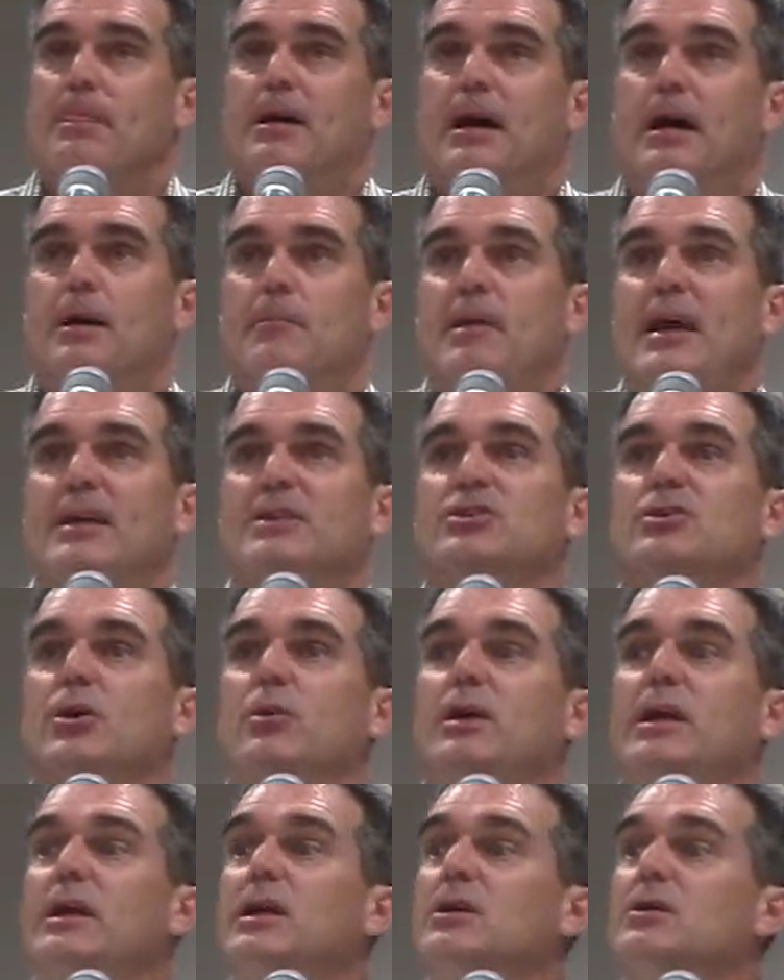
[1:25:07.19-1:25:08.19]
And
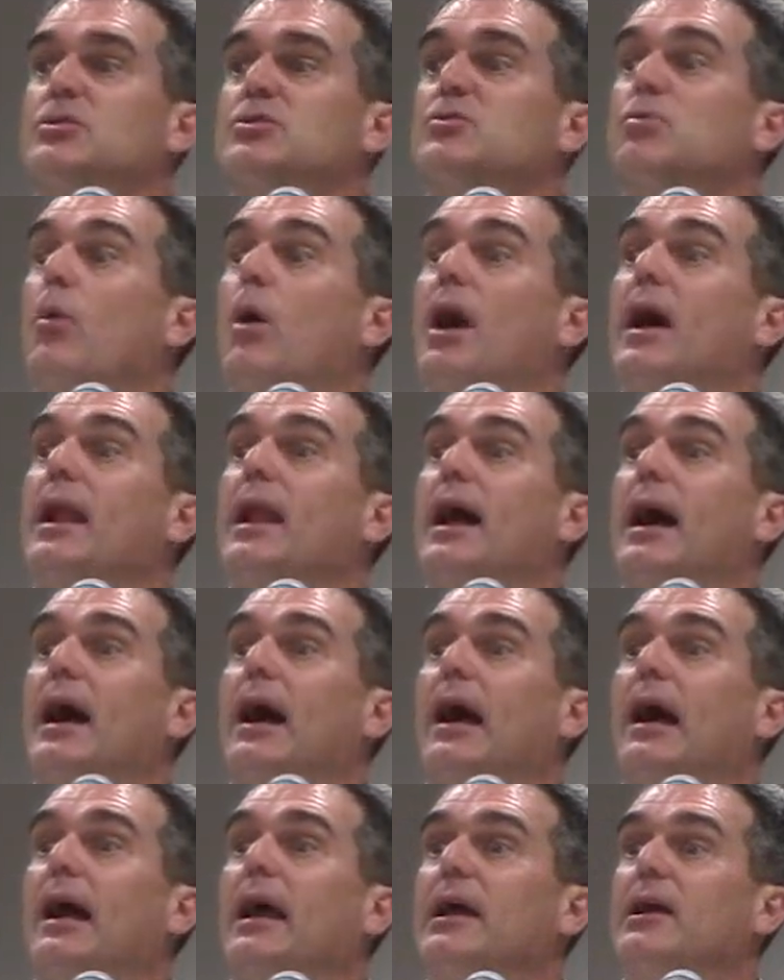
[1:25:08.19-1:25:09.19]
so here's
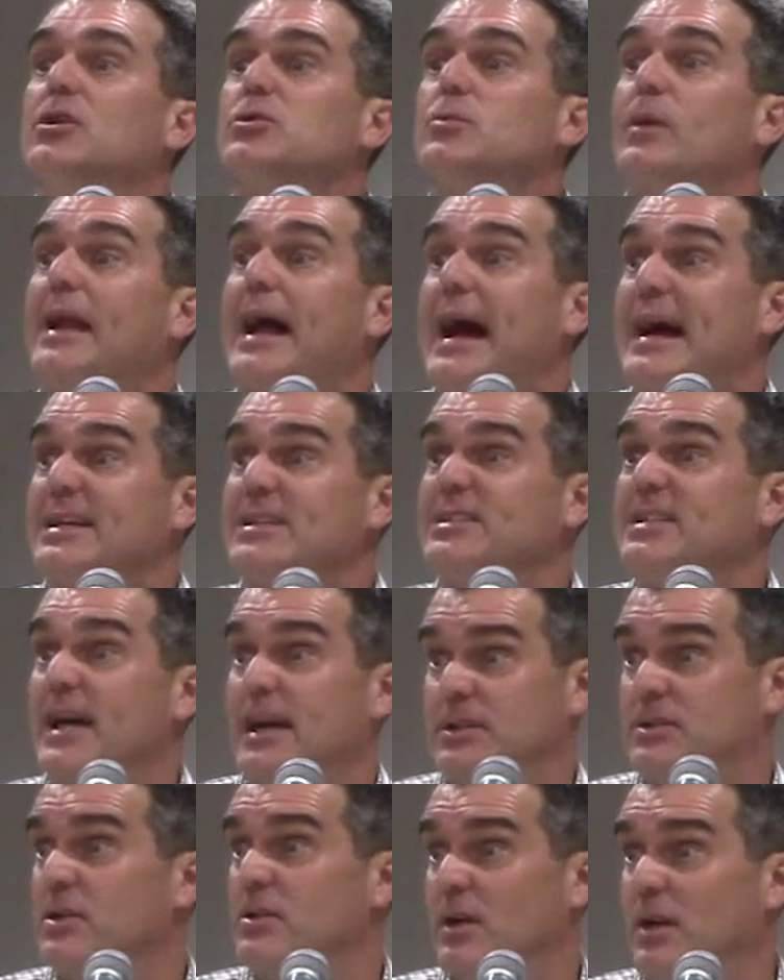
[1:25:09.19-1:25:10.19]
what I
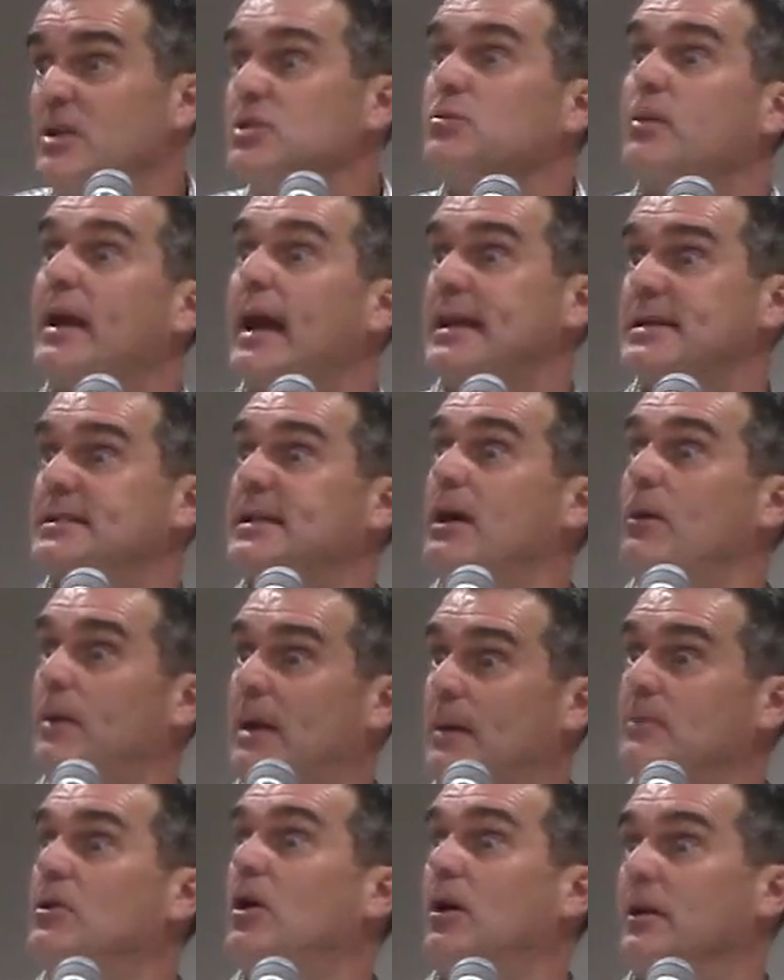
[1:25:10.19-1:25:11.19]
say
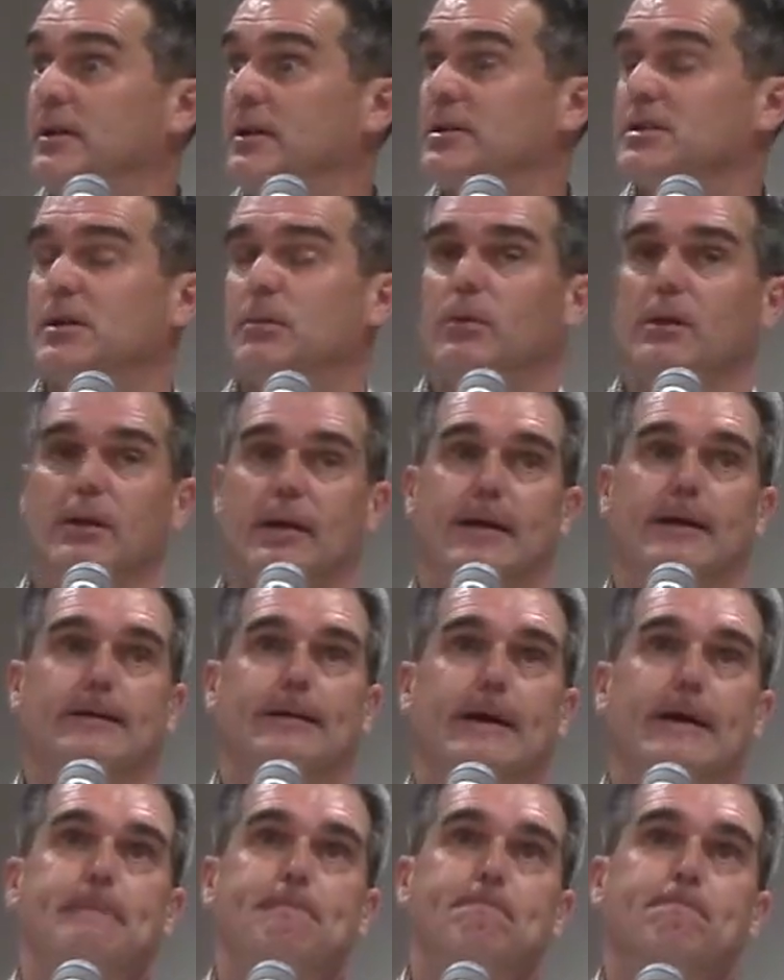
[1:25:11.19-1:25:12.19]
when I'm talking to someone
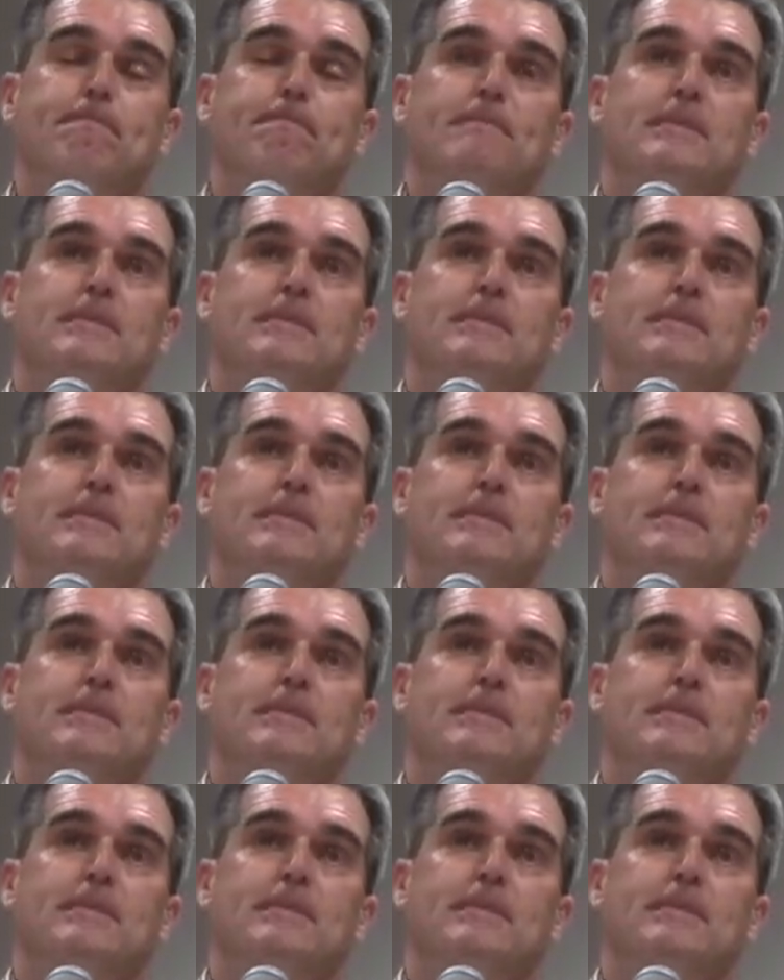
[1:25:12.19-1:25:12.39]
like that